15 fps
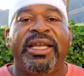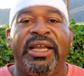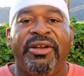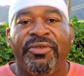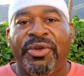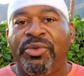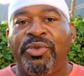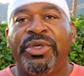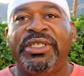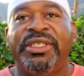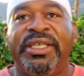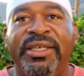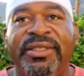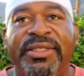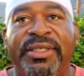Everyone
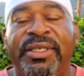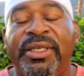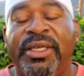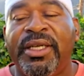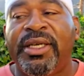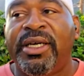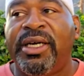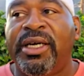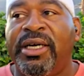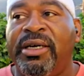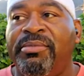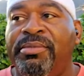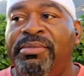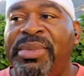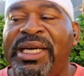doesn't.
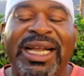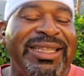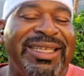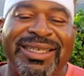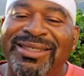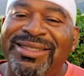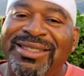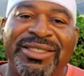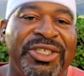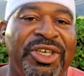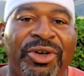But I think it just,